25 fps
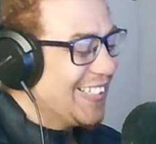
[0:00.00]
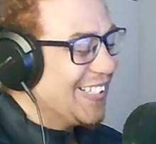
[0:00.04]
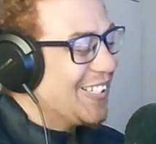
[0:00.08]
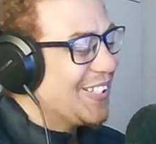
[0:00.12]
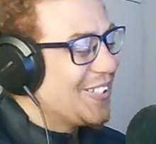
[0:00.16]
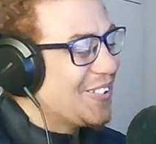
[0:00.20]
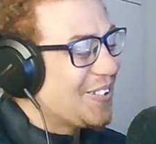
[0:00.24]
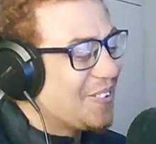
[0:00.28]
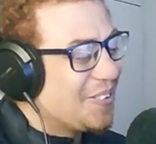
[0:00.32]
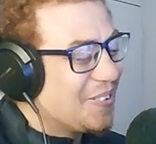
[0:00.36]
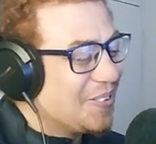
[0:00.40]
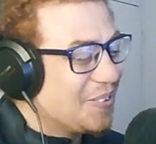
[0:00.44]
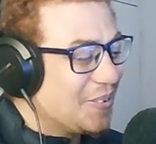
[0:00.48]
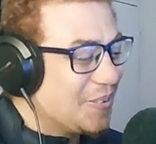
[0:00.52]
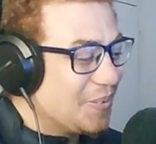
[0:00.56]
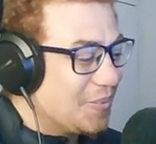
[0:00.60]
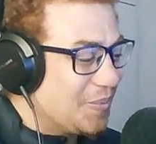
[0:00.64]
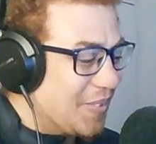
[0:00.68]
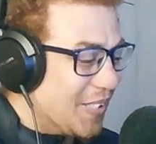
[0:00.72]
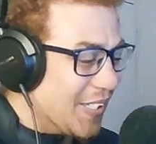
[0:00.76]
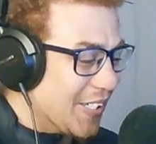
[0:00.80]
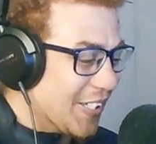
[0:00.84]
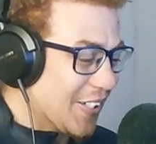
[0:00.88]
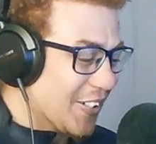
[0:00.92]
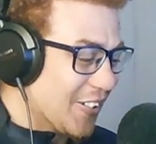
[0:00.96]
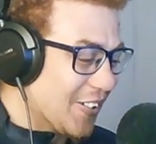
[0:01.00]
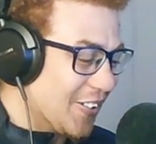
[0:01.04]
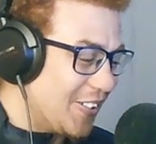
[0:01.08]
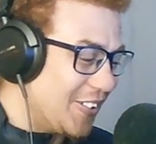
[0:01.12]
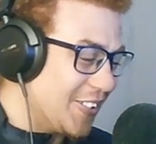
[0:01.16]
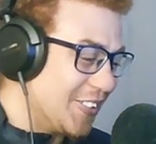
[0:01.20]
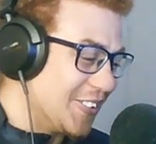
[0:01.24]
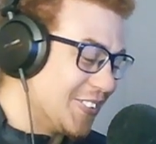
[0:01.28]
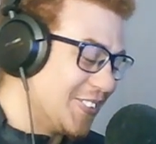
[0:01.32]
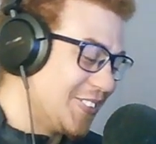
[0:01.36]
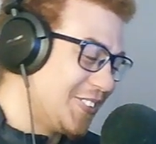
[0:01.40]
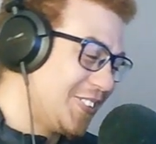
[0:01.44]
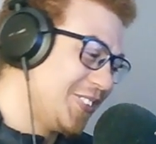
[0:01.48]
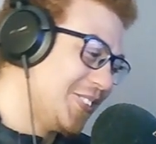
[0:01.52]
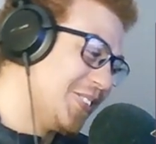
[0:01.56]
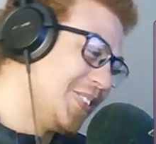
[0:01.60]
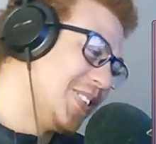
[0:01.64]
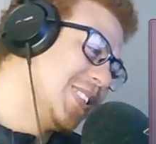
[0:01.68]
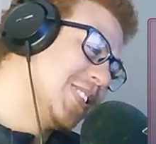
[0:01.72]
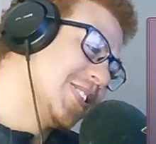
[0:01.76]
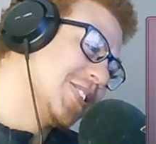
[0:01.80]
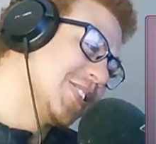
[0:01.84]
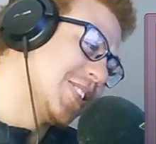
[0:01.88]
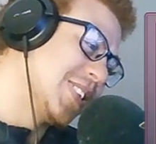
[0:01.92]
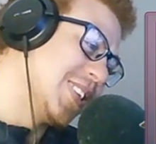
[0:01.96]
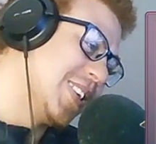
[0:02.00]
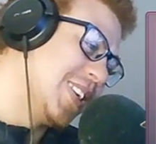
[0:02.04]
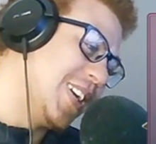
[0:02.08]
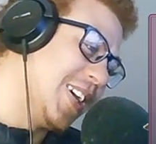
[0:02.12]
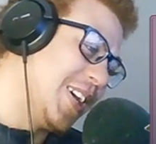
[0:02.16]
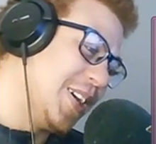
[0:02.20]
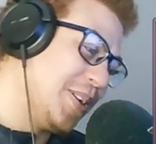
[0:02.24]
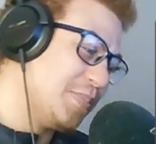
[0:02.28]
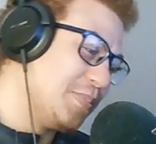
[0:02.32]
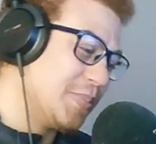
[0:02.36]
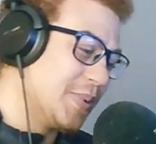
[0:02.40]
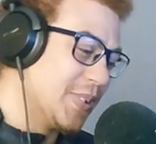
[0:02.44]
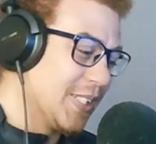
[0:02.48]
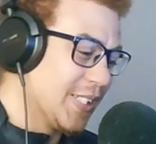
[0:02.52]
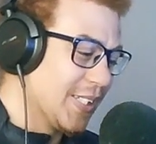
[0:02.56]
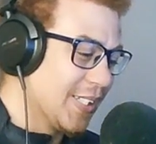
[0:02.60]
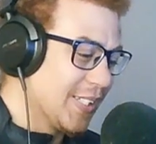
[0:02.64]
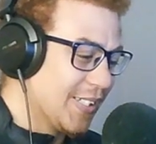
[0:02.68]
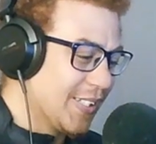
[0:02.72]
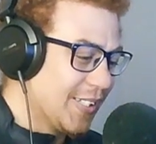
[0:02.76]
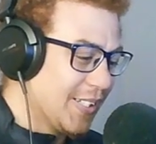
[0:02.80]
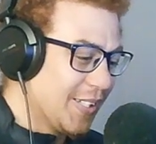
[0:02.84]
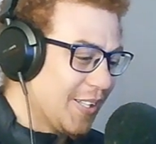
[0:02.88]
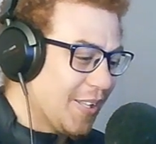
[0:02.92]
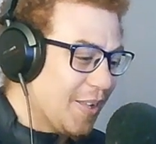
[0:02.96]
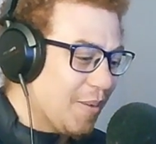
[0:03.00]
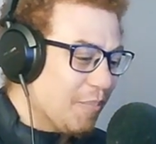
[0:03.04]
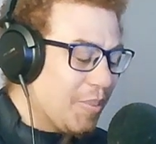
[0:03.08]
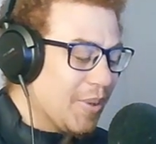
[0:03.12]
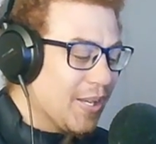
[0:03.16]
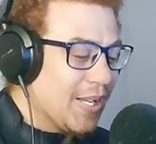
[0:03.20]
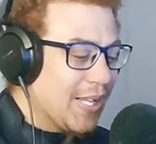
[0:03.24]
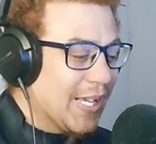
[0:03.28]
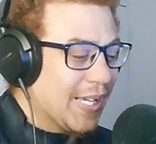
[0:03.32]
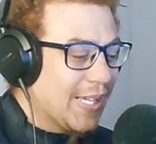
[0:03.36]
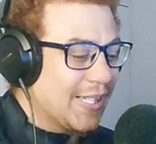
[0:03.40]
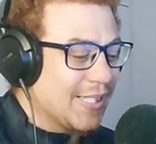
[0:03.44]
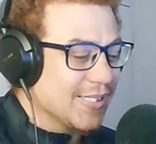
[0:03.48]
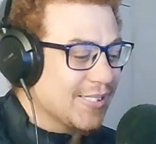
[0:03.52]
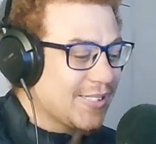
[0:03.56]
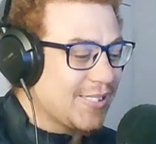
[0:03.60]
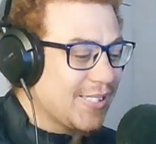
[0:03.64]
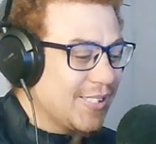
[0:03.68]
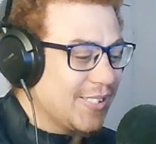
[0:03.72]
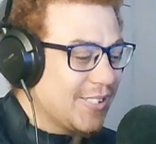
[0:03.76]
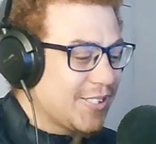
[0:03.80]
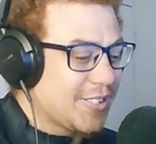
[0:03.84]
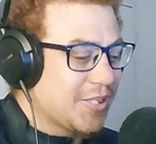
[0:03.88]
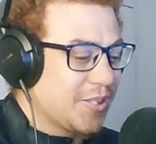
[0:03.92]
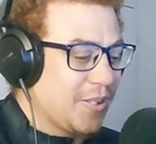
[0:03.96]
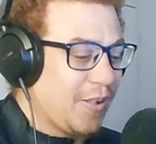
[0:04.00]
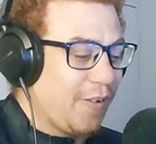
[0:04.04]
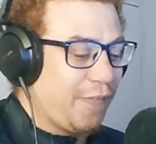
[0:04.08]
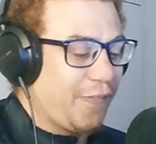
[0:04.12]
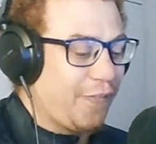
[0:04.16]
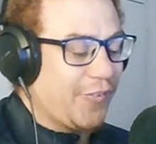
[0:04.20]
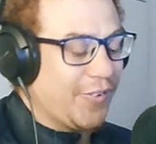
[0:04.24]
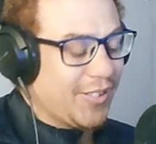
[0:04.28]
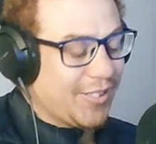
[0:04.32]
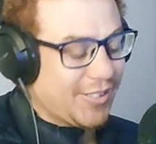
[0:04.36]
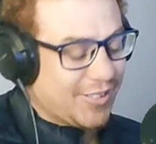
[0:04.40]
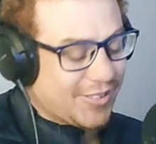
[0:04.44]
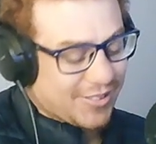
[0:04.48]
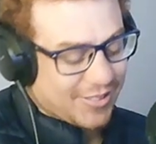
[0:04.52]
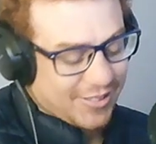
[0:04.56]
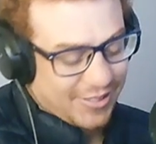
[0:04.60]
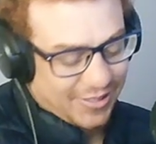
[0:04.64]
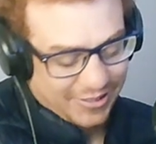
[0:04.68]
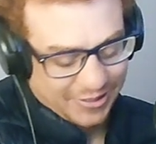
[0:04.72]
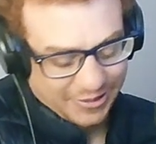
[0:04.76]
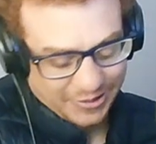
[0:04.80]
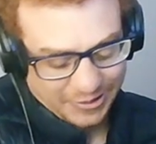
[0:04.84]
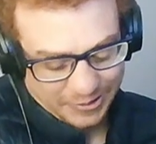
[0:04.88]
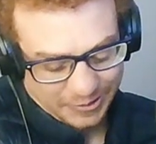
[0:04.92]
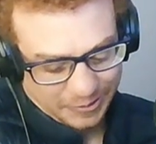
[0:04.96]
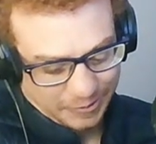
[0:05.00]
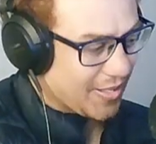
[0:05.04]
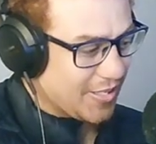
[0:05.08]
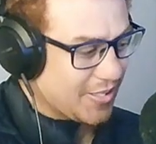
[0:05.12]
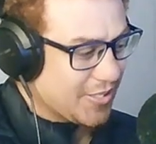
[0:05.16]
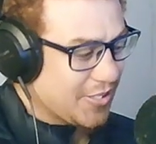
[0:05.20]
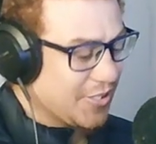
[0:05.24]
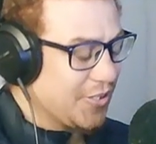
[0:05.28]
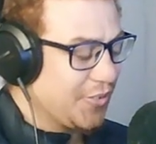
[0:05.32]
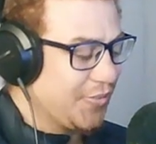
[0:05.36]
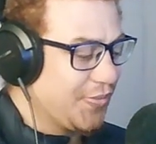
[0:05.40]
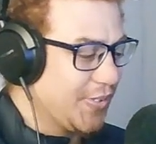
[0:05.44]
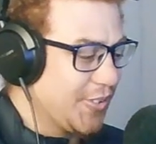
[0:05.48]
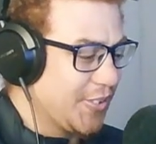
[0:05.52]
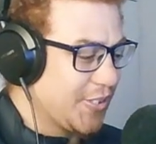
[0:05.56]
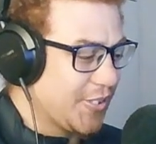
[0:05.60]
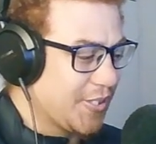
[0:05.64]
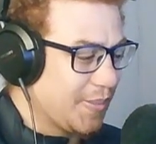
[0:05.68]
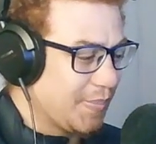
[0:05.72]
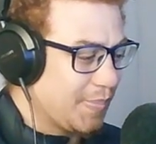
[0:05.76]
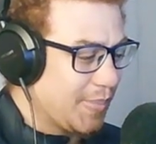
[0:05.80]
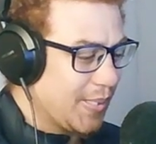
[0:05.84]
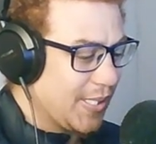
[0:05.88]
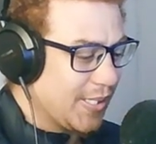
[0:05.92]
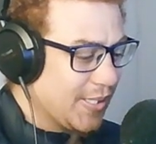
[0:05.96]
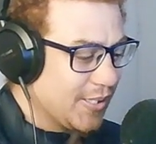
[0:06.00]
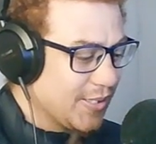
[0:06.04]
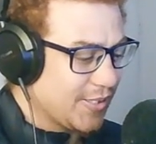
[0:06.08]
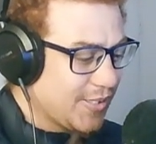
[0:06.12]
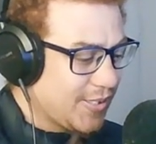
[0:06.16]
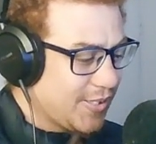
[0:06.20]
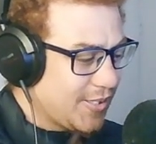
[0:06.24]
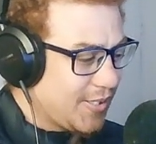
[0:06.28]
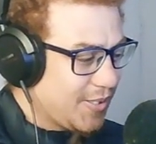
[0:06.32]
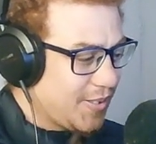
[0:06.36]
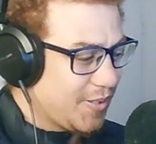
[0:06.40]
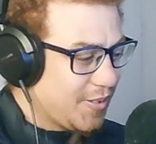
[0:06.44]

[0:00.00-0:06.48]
Oh my gosh, what is gonna happen here? But like I said, Sylphy's the best.